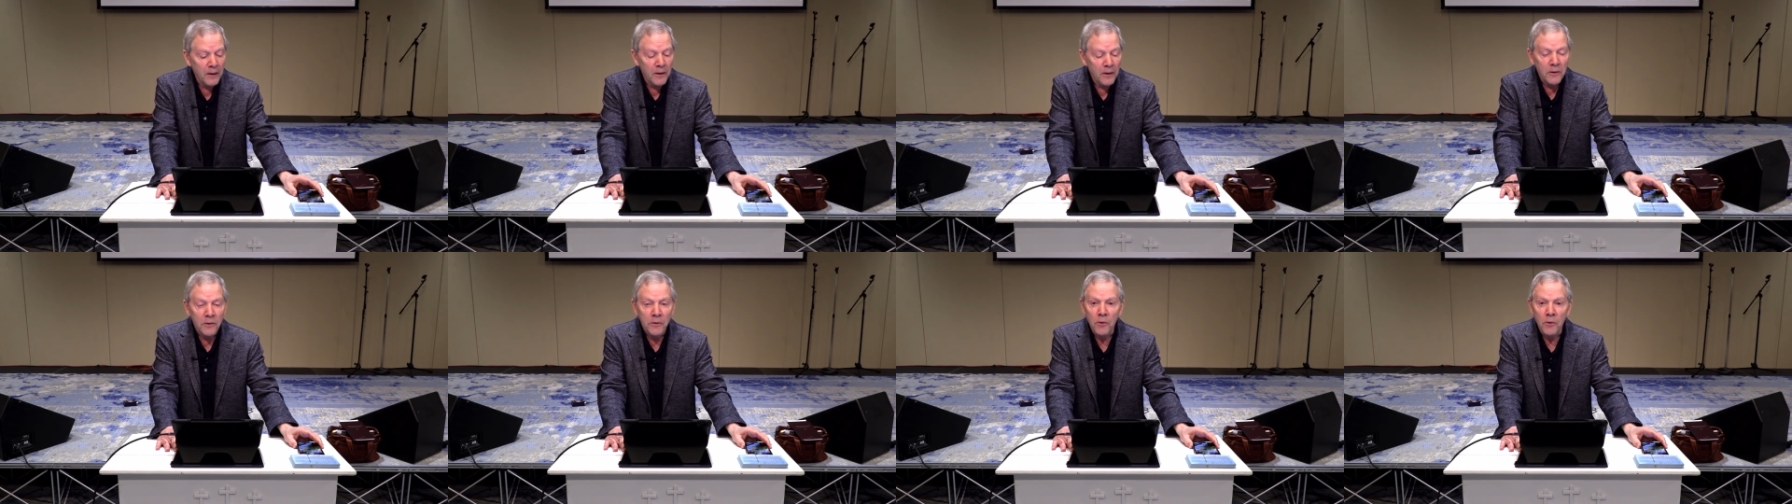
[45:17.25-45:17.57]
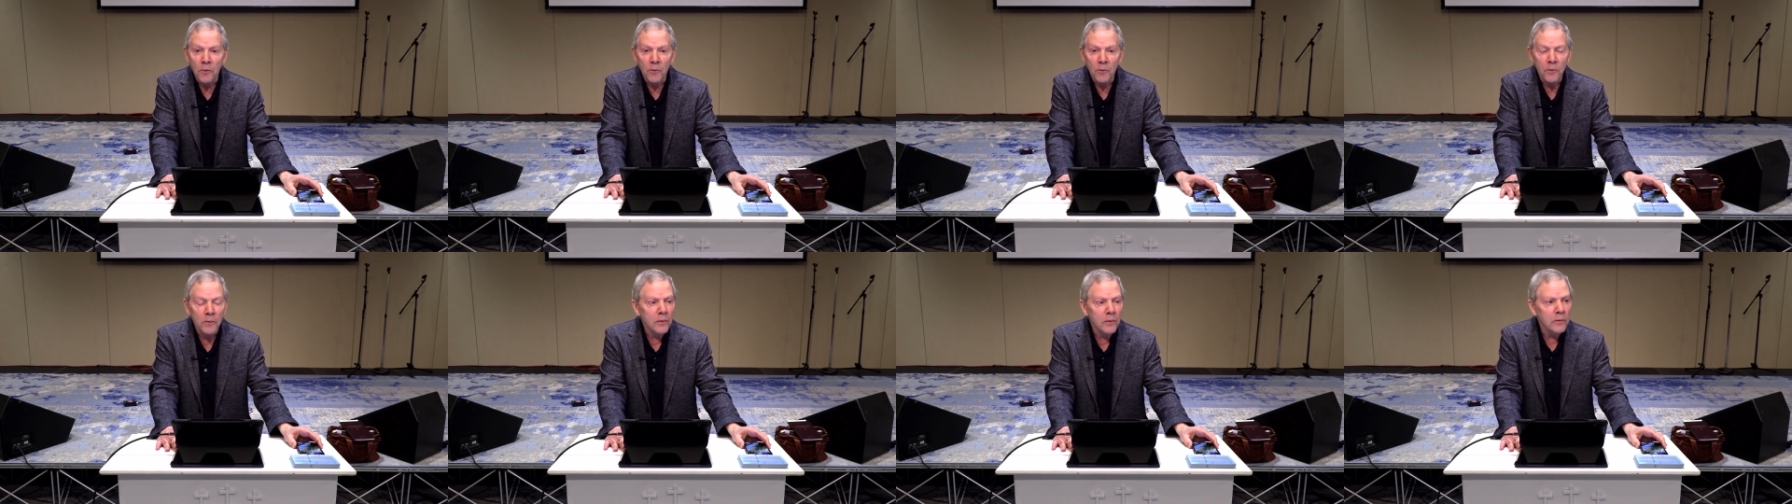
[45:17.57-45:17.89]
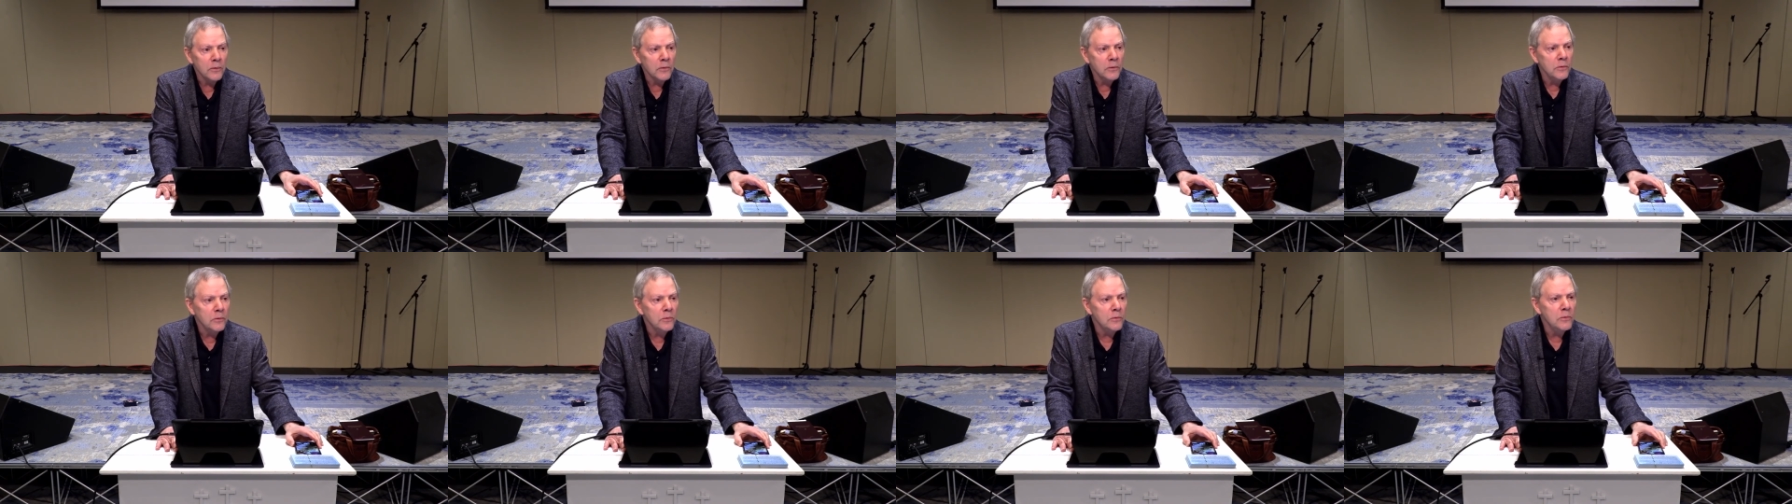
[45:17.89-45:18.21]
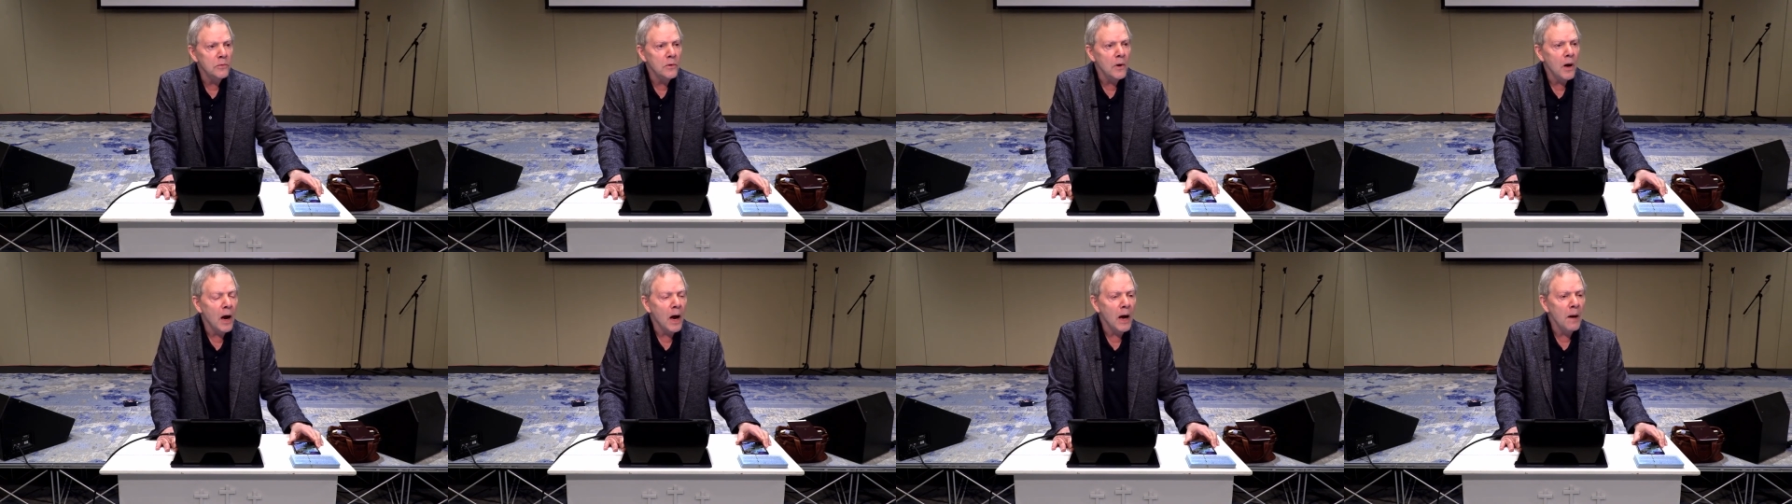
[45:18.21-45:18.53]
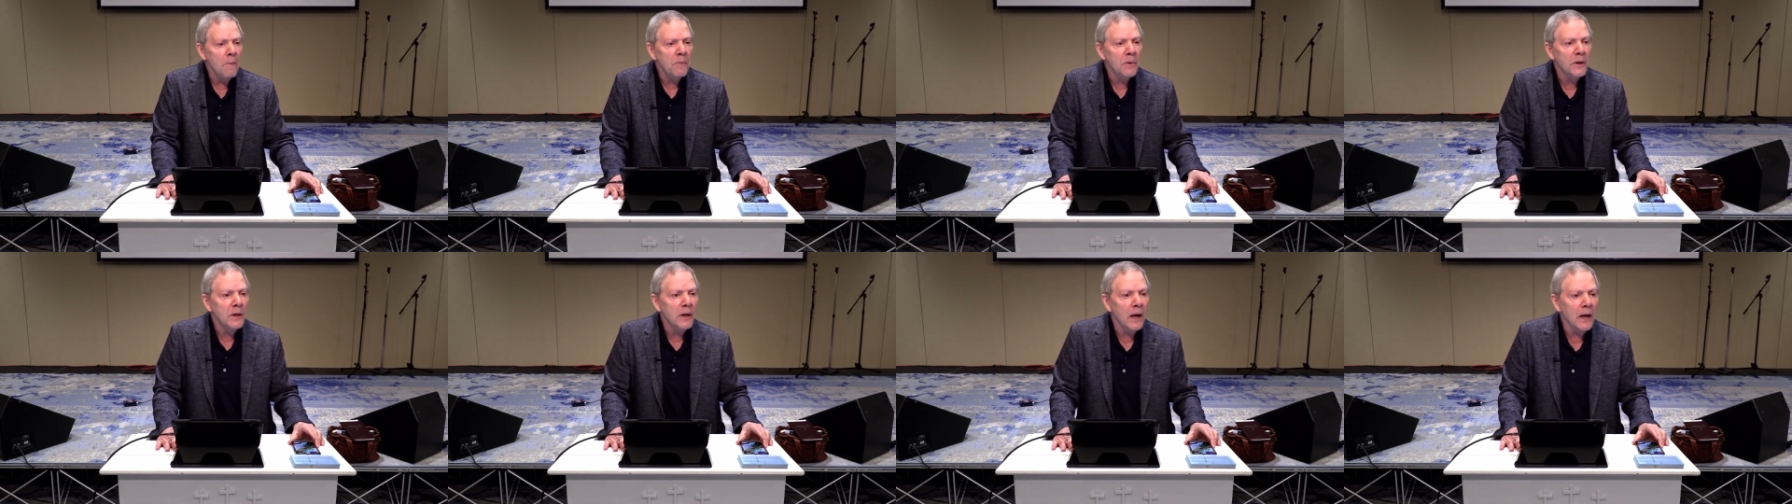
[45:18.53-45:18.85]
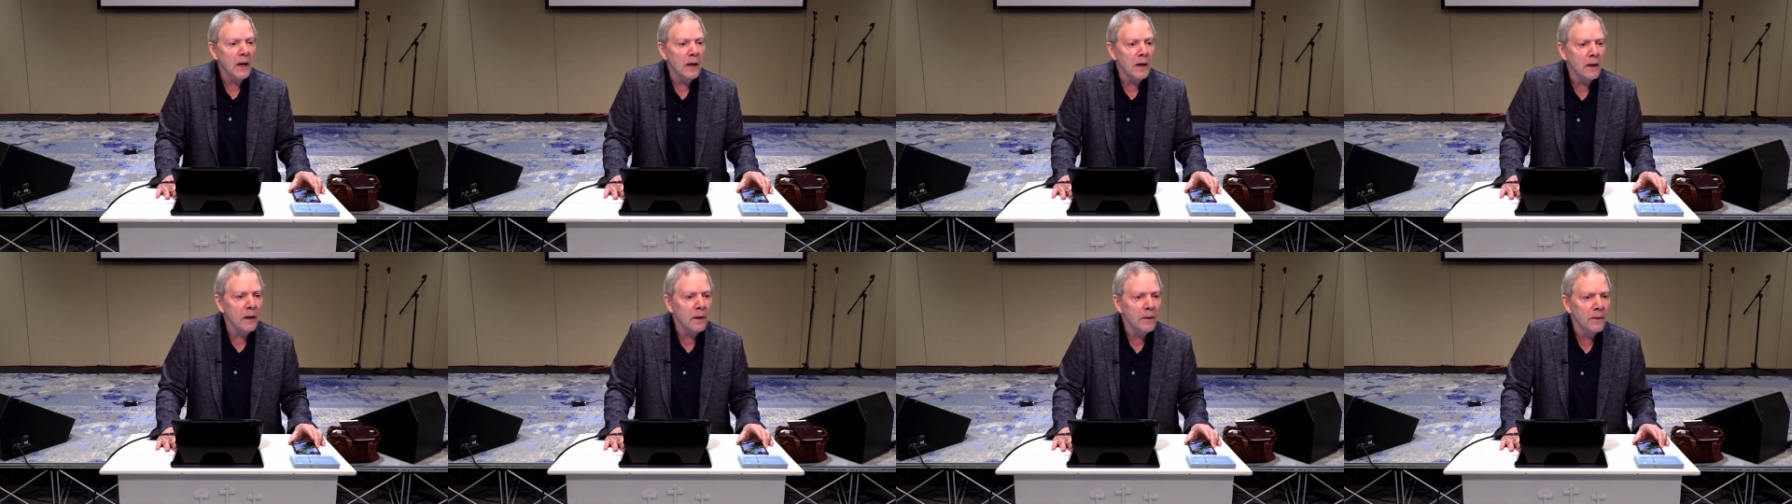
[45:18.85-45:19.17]
So I'm
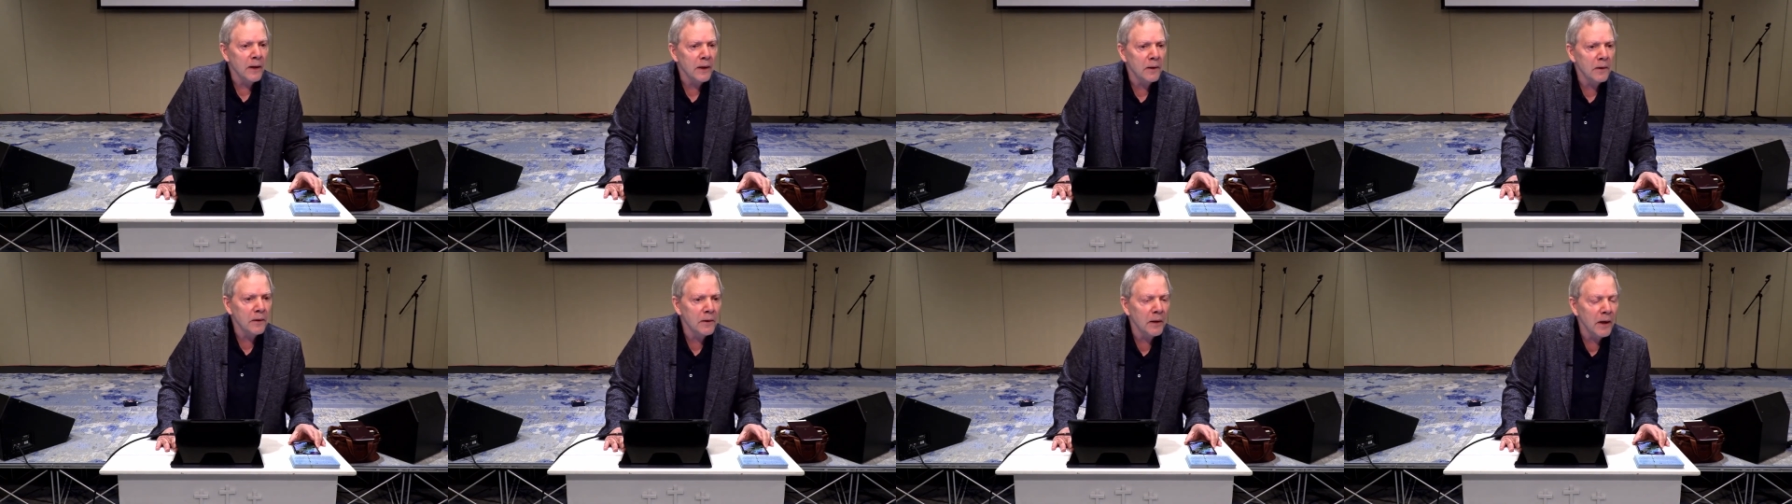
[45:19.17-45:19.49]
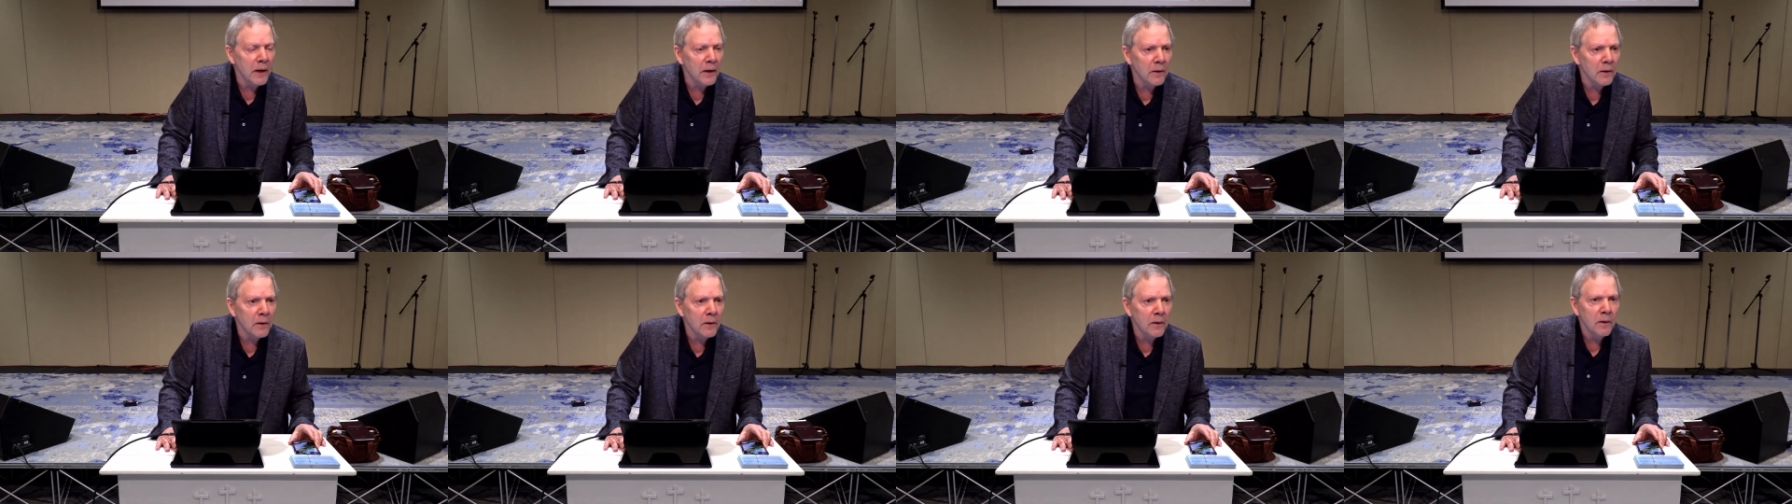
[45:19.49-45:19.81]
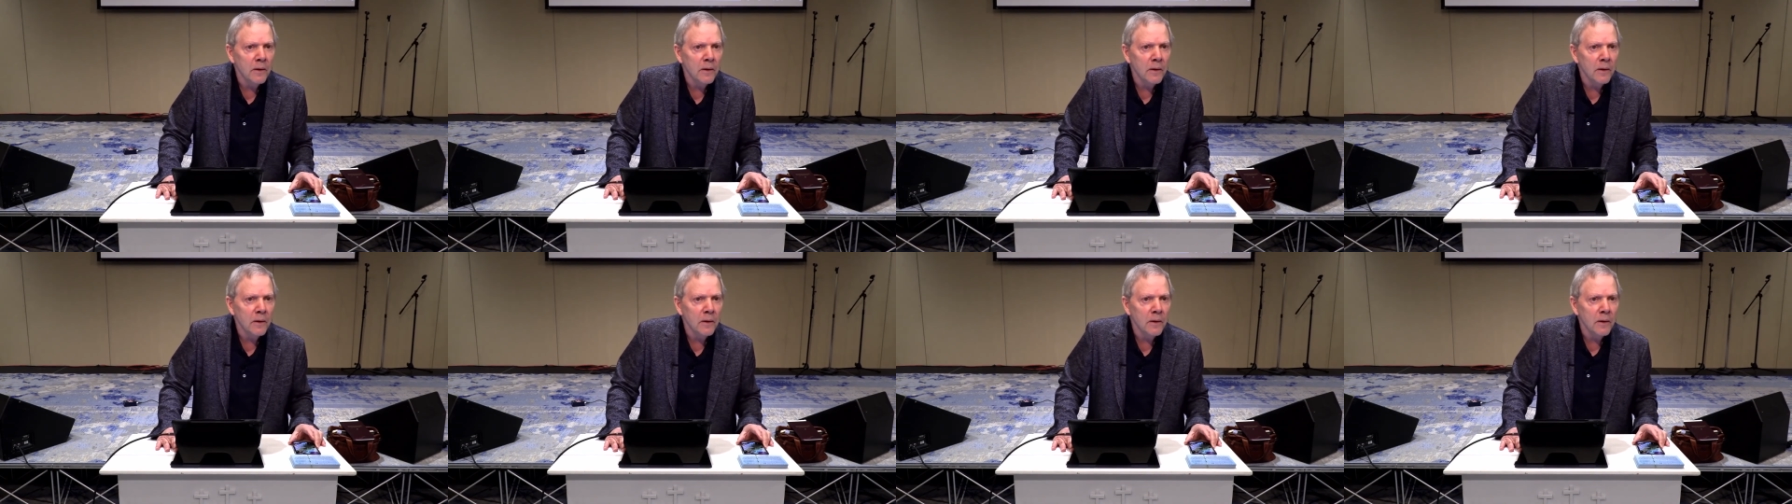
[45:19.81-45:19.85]
saying that's not